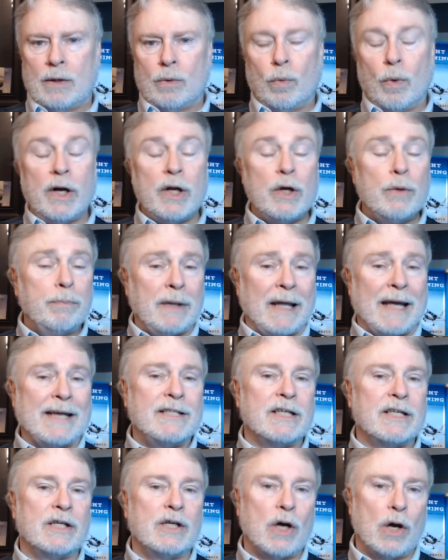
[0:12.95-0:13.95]
Where do you plan
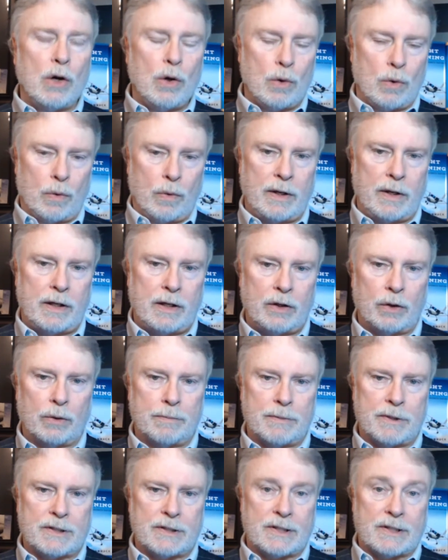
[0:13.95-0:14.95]
to go in your
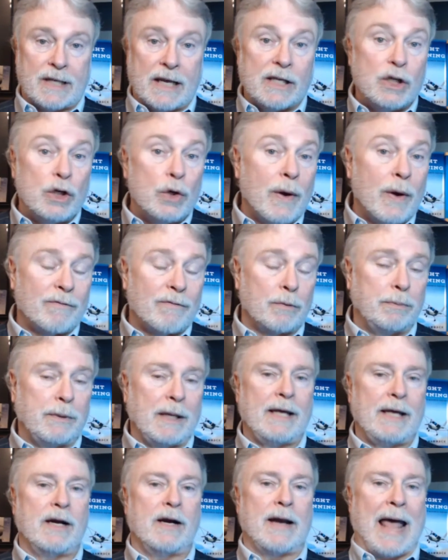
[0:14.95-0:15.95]
business? And do you have a
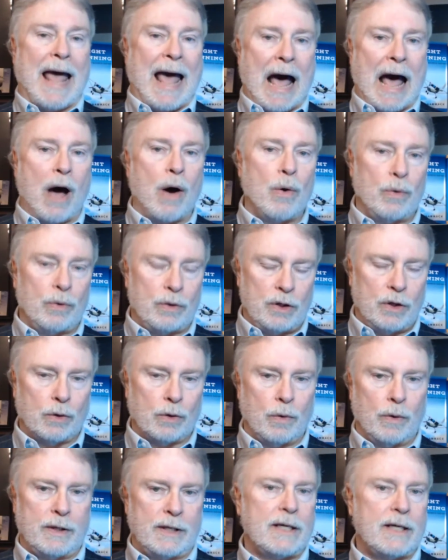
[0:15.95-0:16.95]
plan on how you're
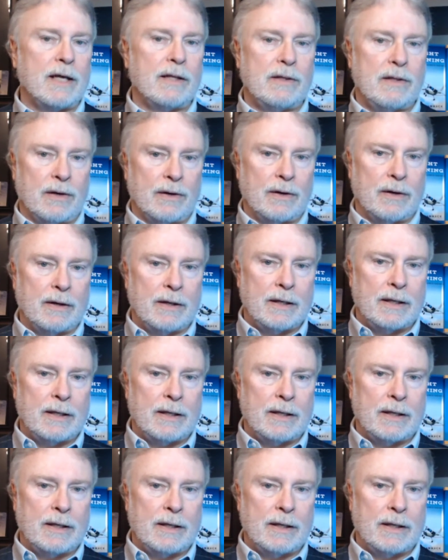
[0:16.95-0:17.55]
going to get there?